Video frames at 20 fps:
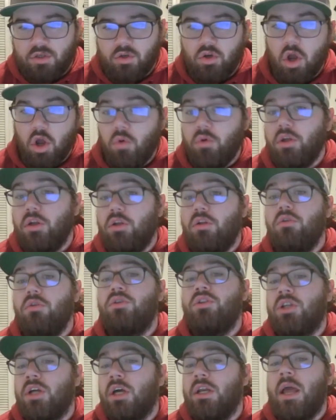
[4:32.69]
no
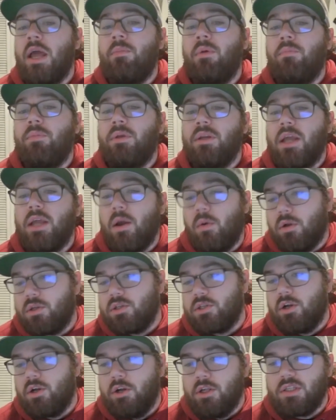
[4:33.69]
inclusion on MLB Network's
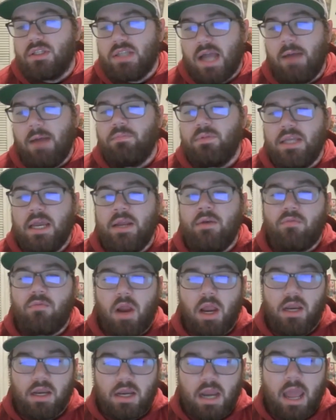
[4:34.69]
current top 10
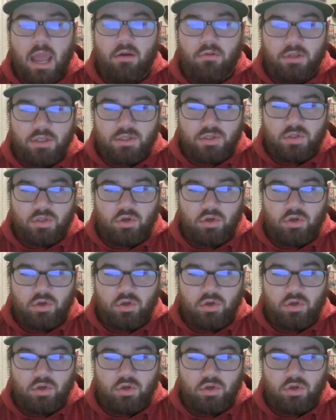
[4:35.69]
right now list,